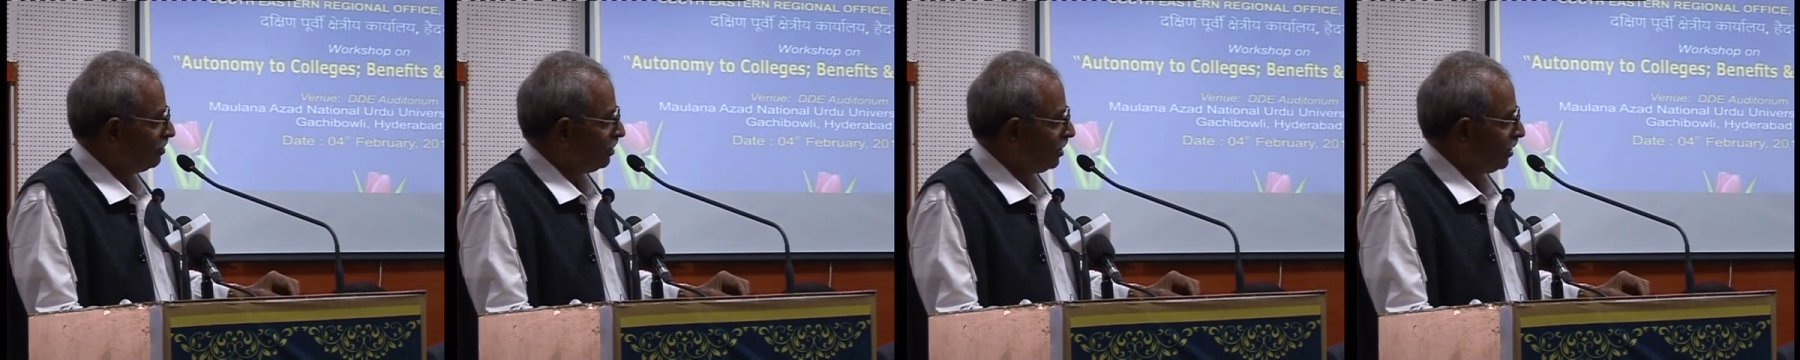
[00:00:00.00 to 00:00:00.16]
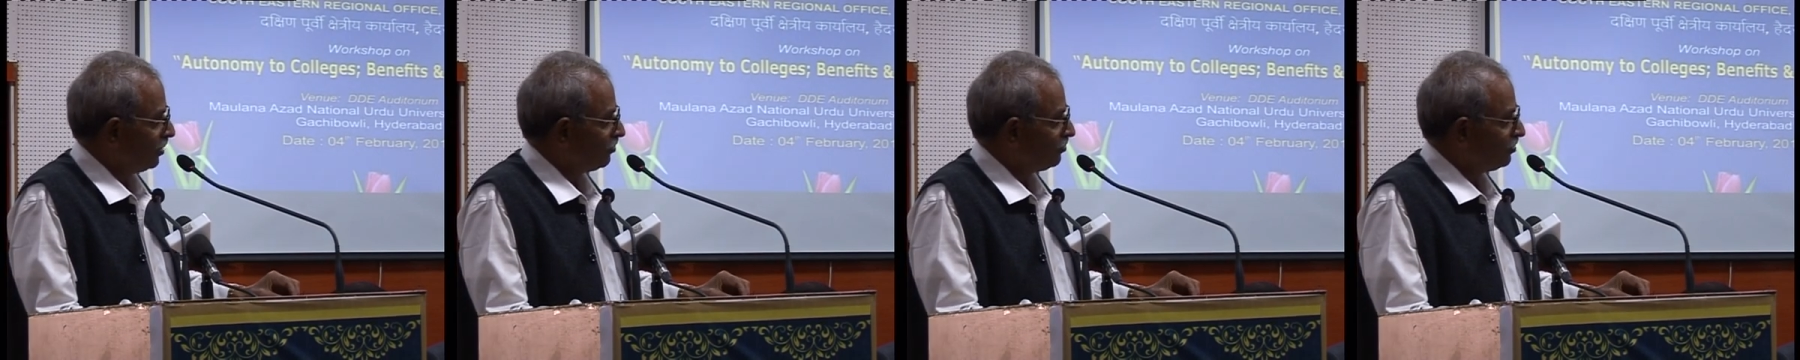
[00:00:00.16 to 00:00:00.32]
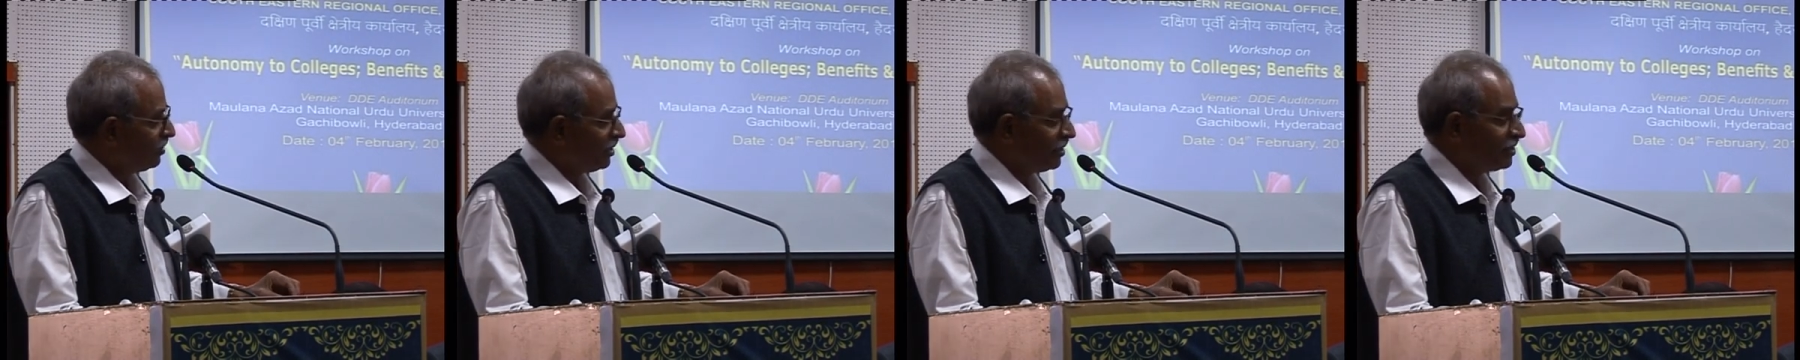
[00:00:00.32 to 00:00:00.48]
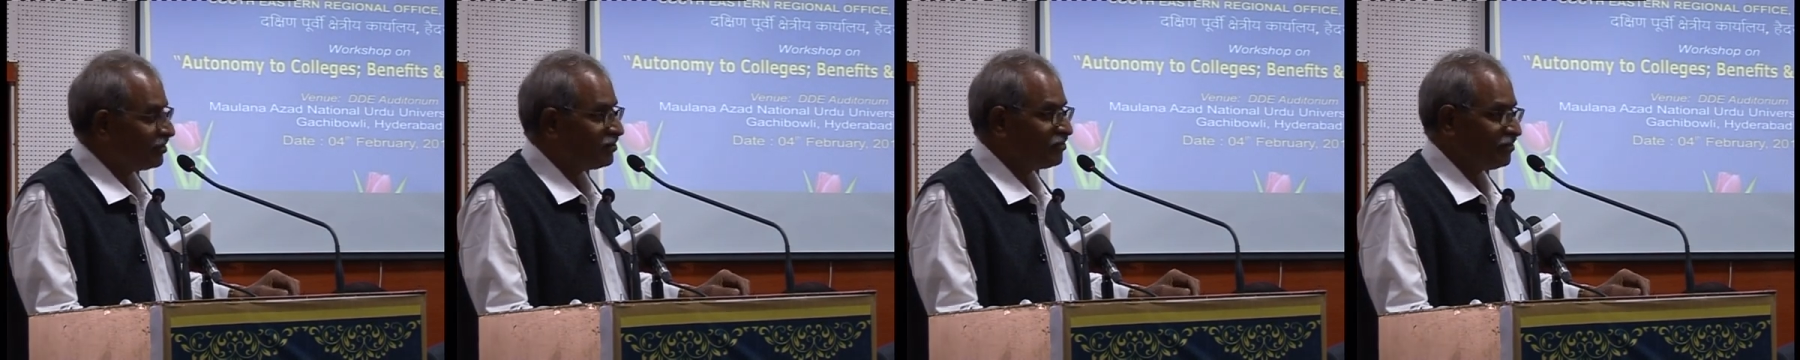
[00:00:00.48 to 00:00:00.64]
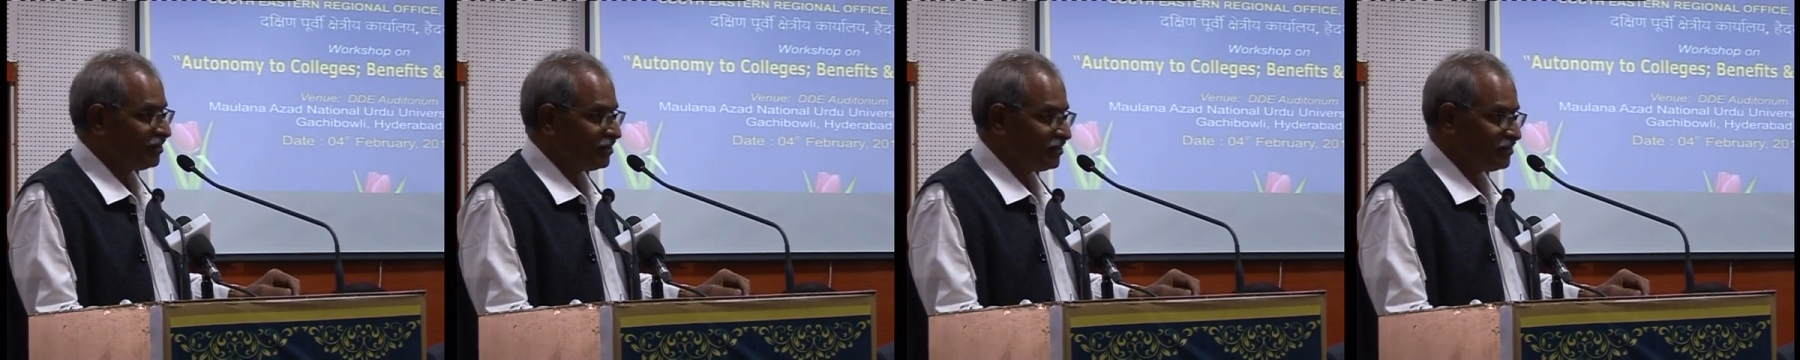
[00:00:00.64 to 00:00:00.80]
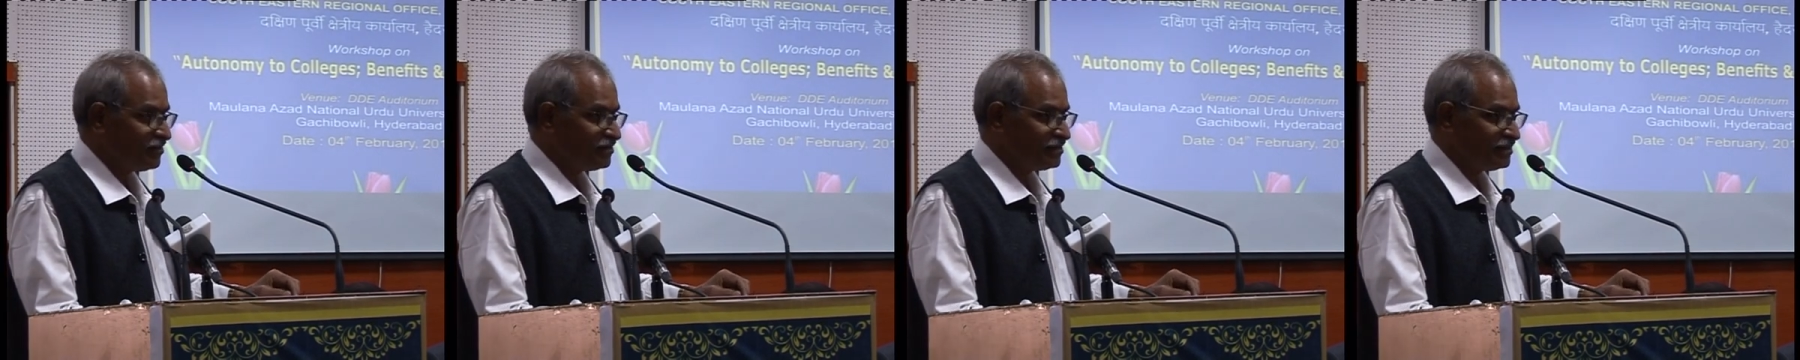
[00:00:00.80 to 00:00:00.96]
I would like to
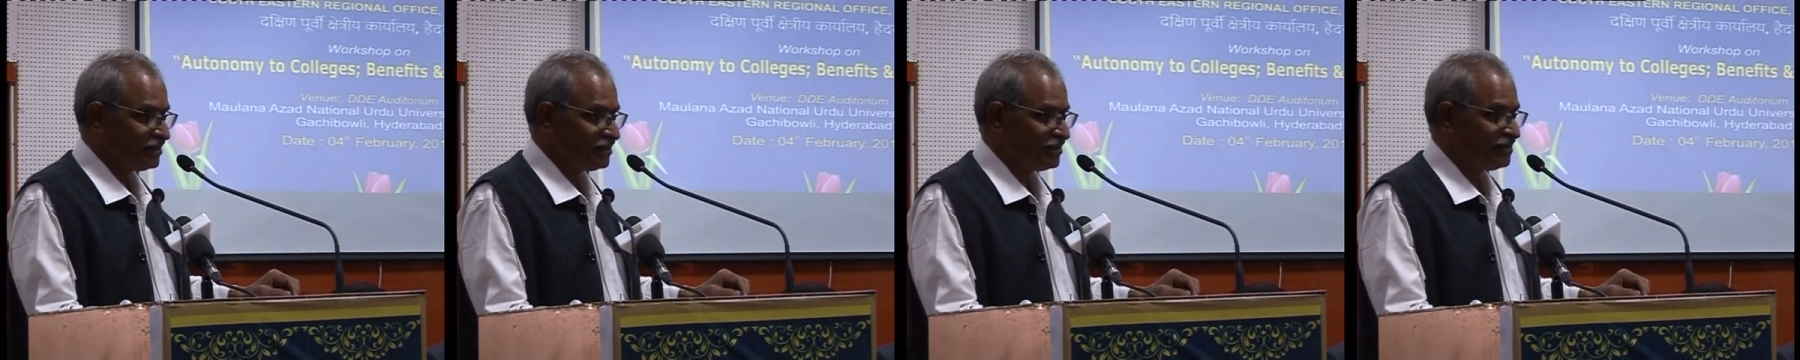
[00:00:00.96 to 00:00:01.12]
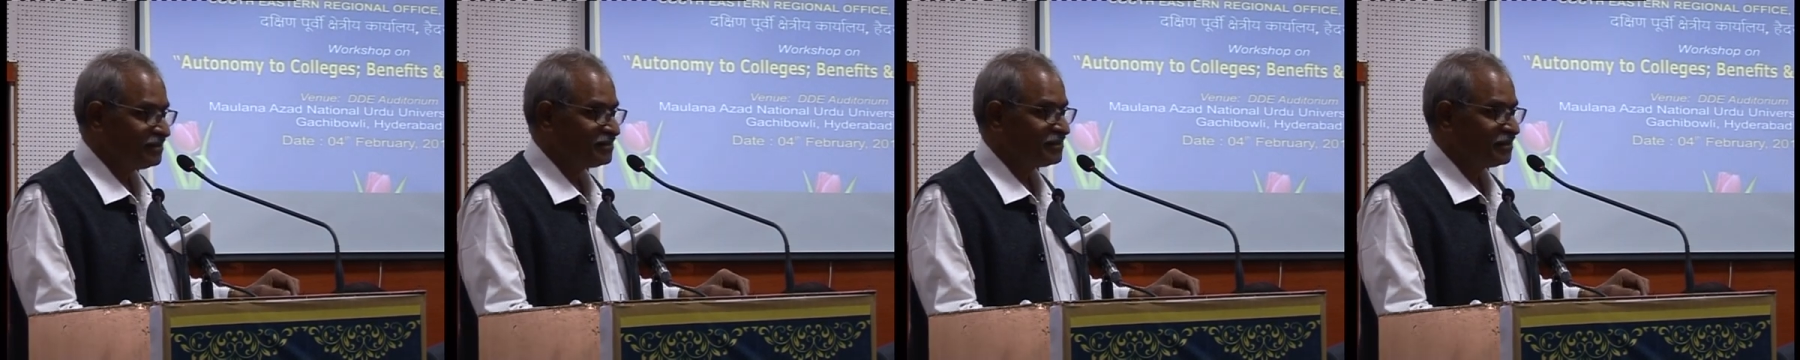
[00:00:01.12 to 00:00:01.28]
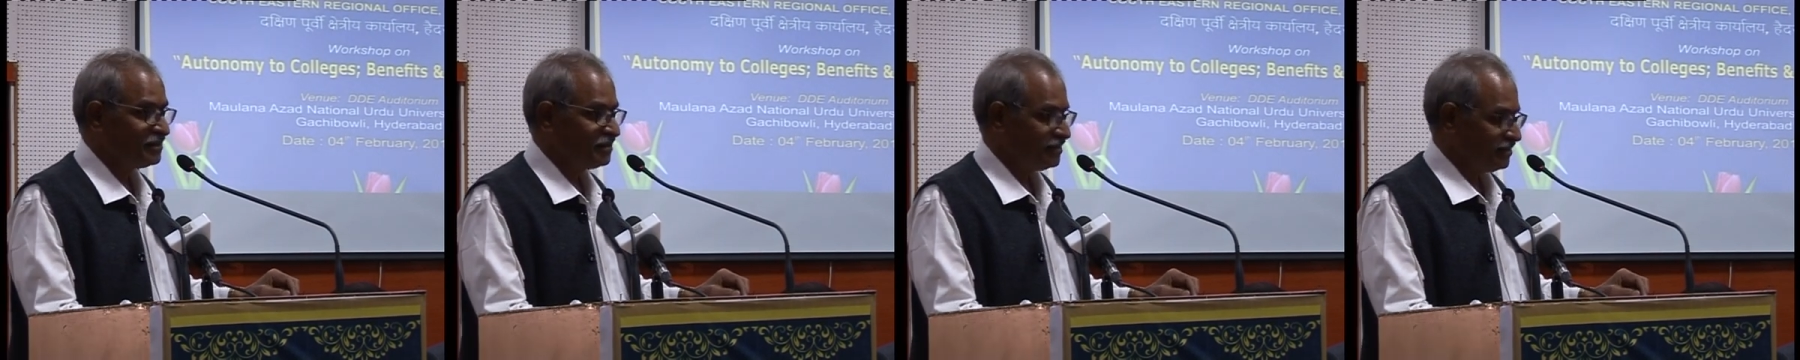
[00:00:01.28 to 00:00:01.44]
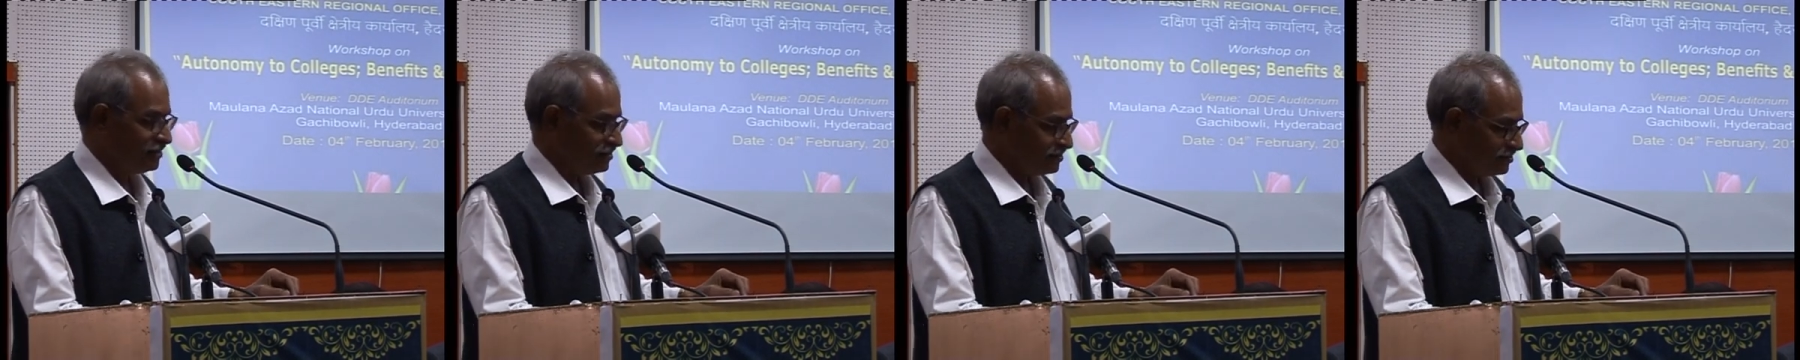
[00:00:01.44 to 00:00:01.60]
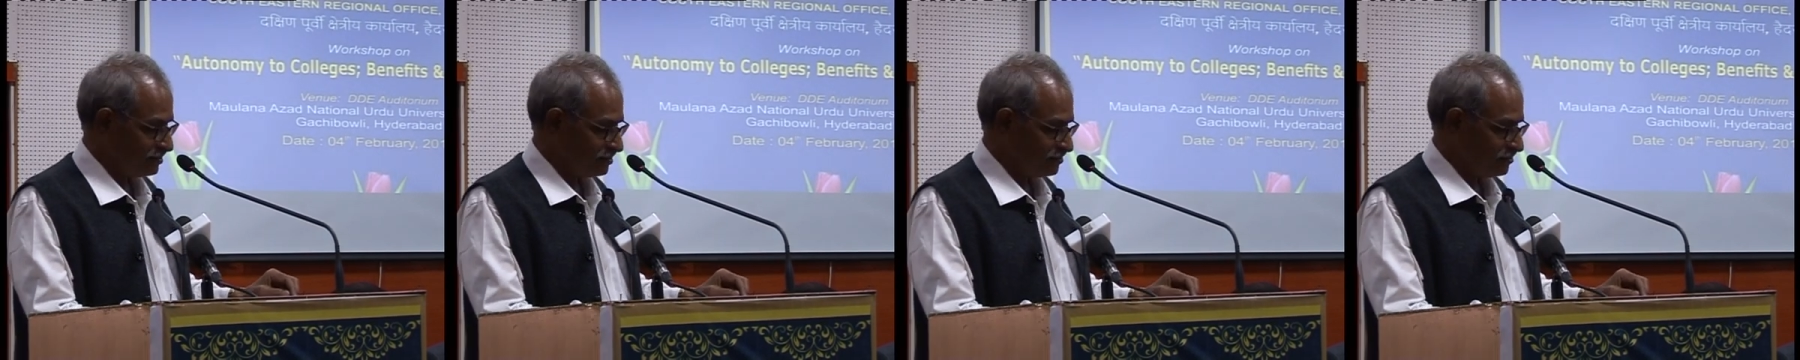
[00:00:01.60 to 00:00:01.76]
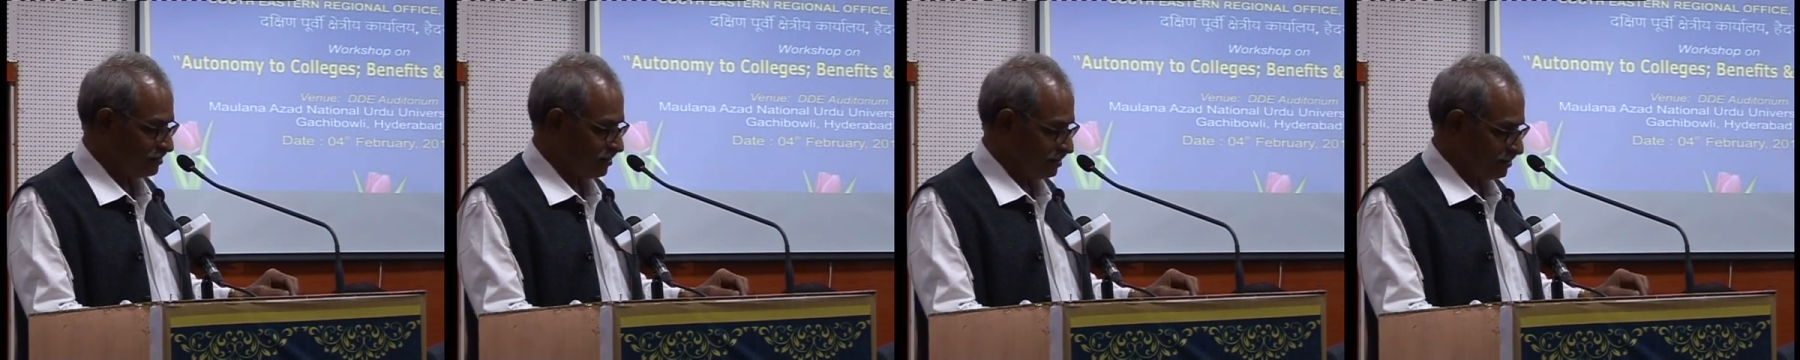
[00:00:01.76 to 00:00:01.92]
announce a recent
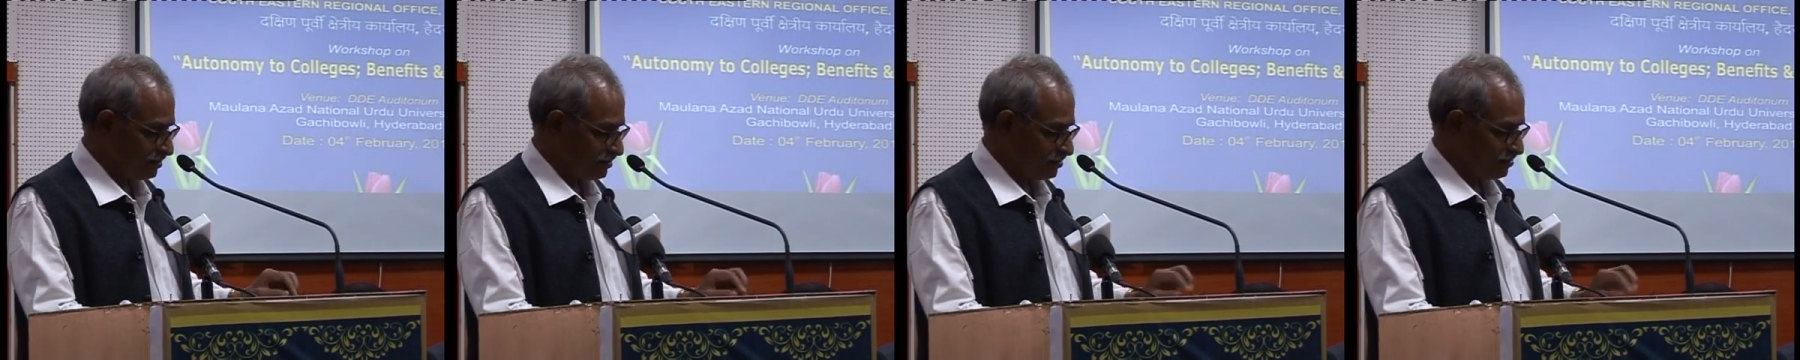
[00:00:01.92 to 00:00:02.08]
decision by the